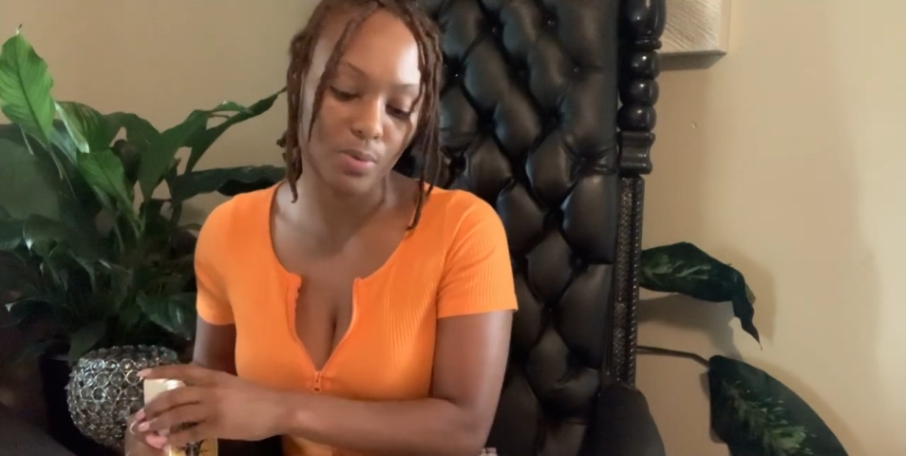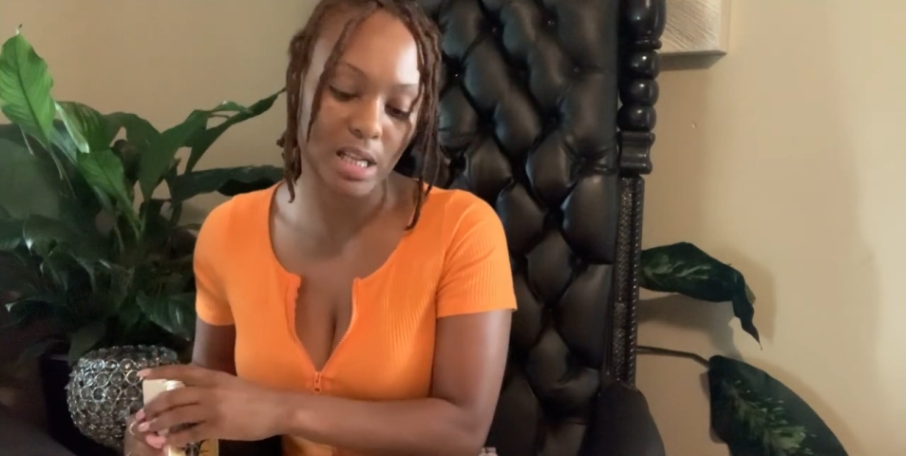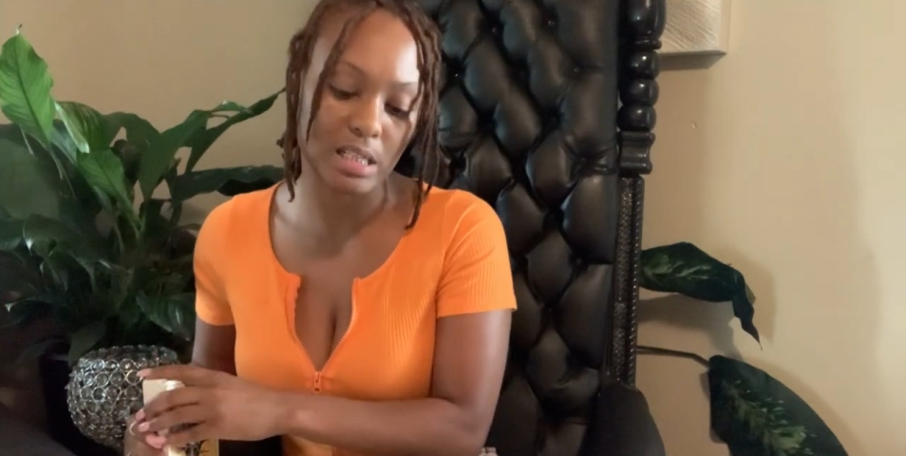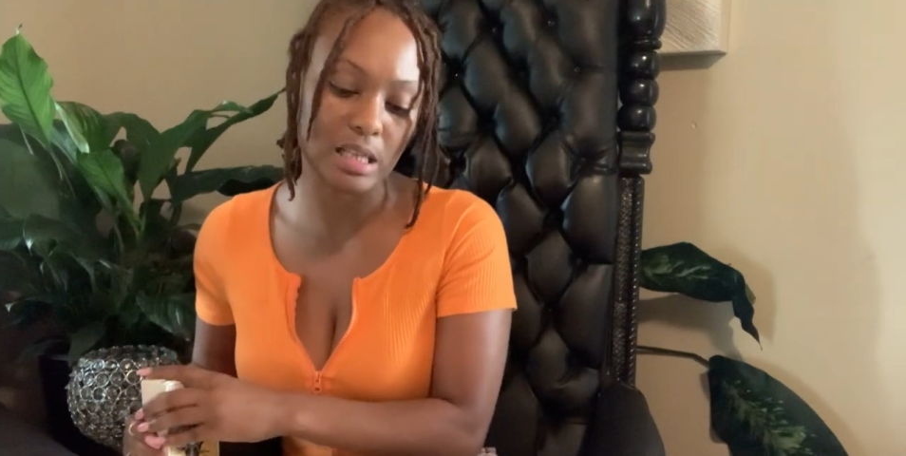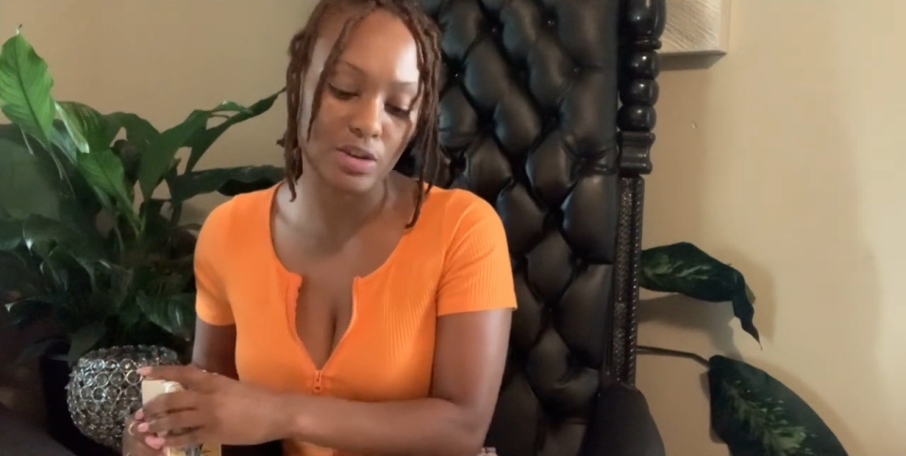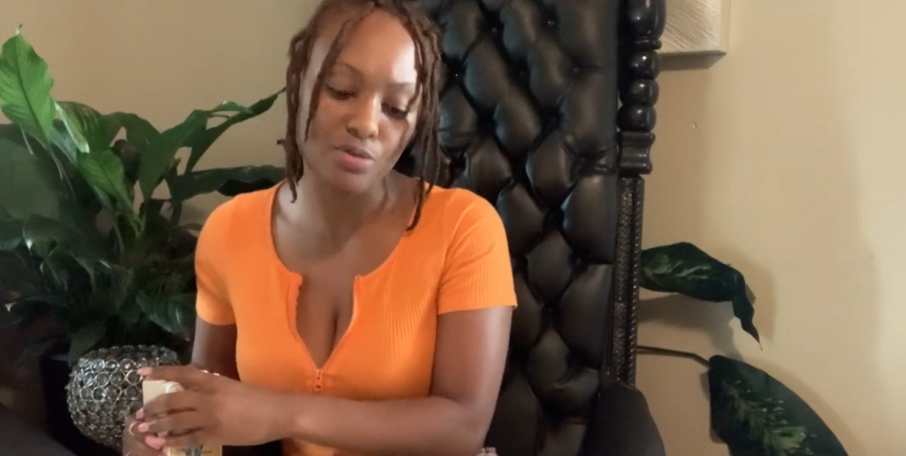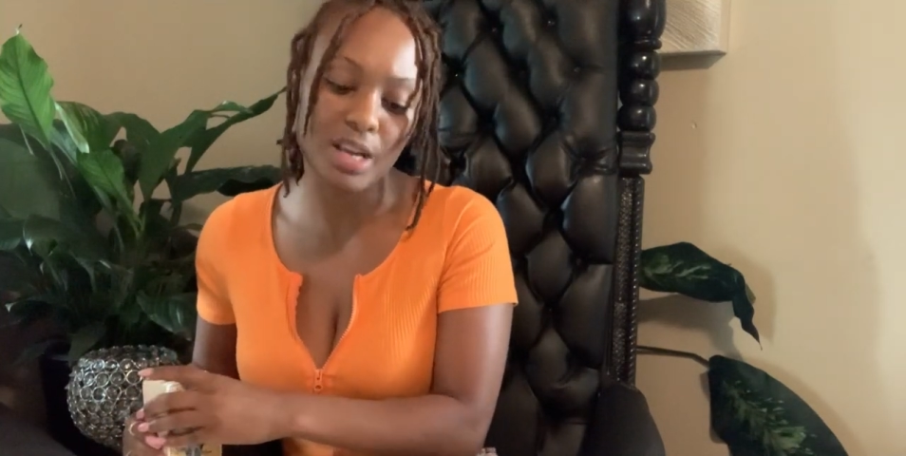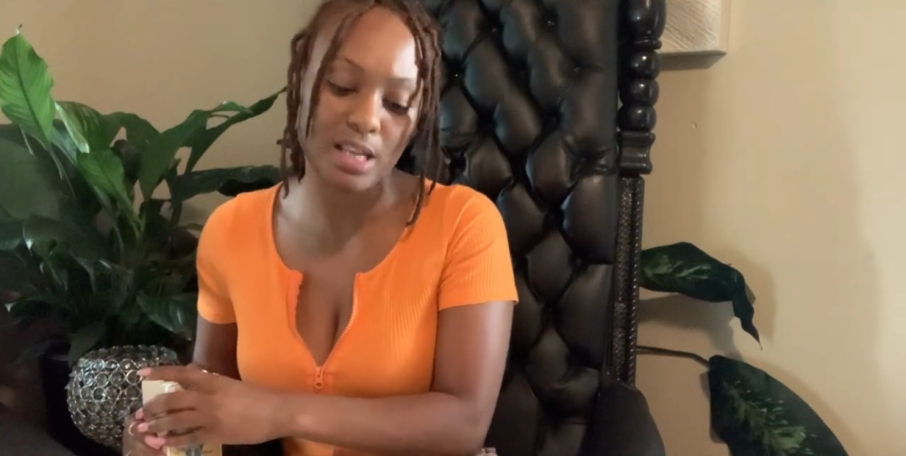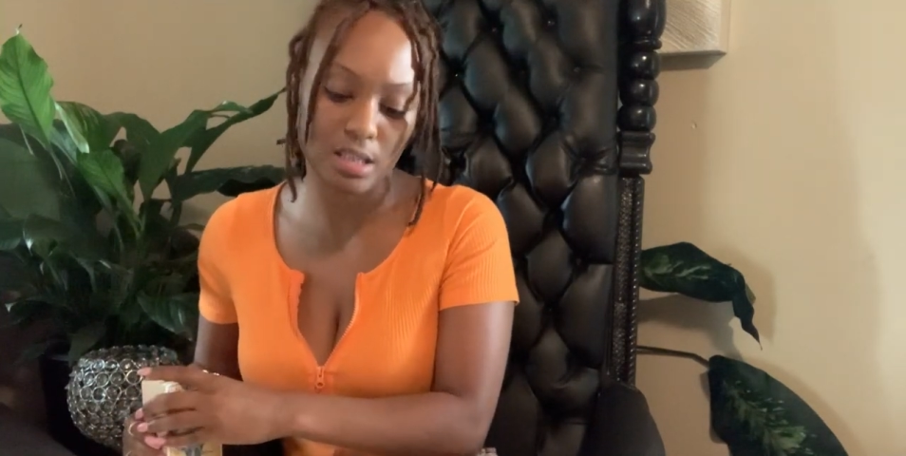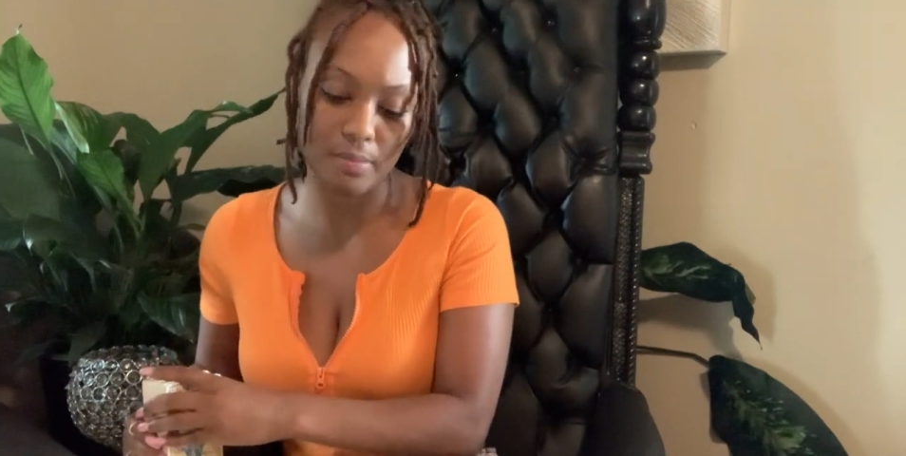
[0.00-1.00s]
when you
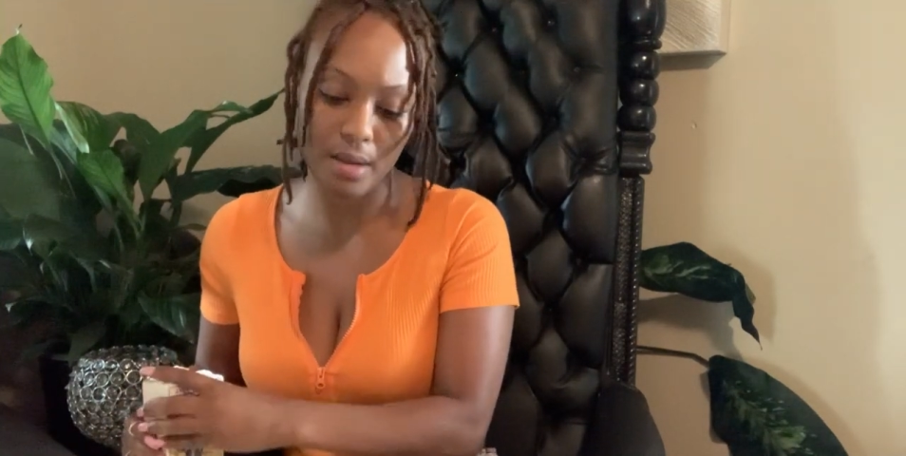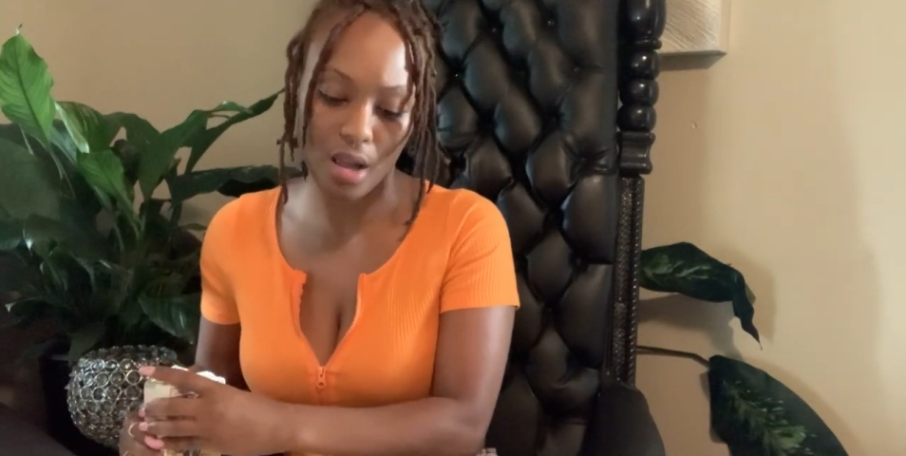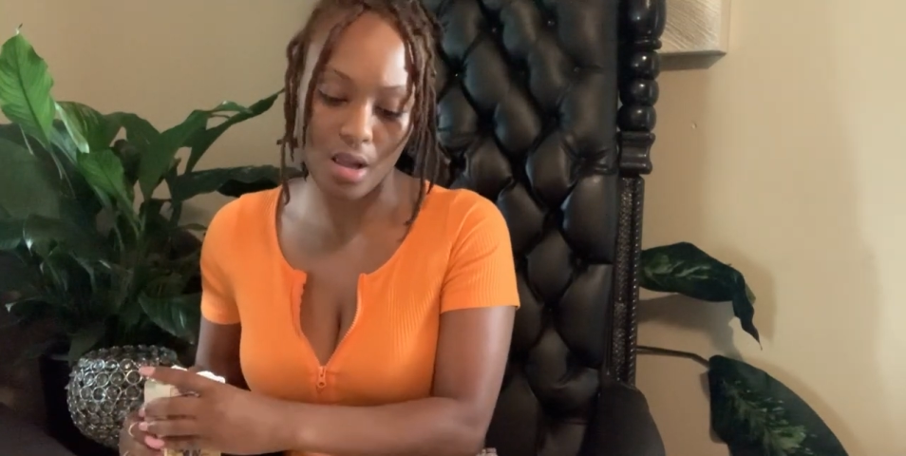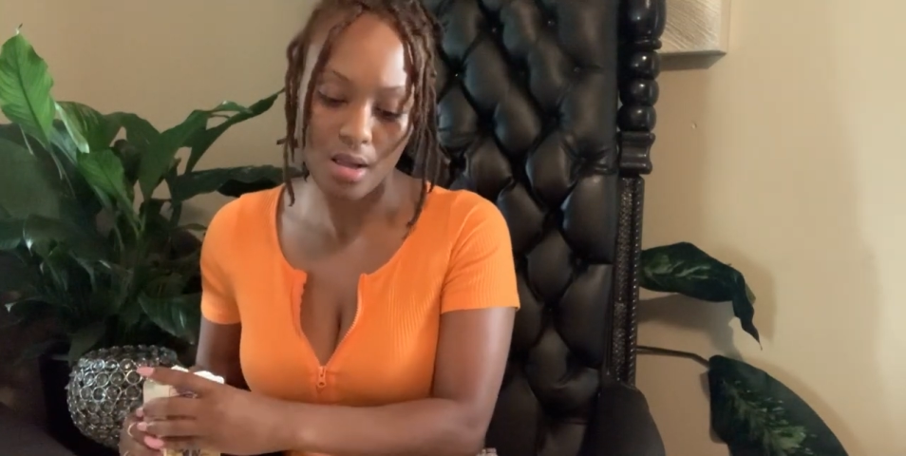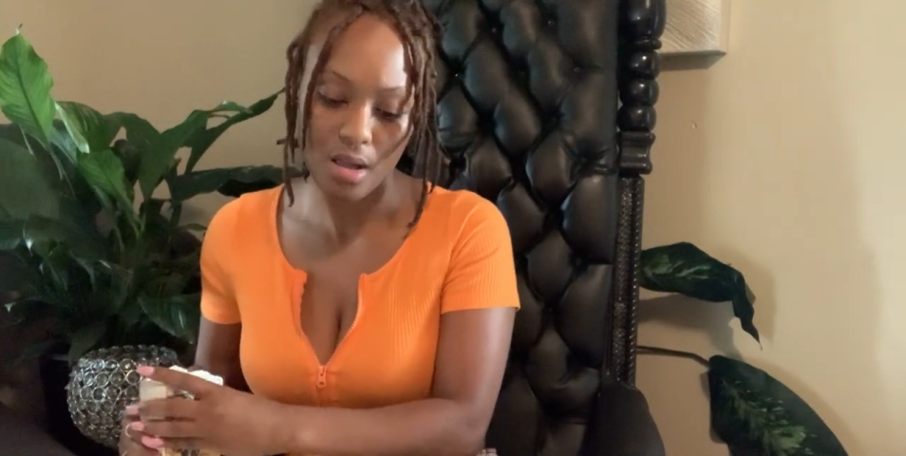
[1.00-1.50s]
need to be.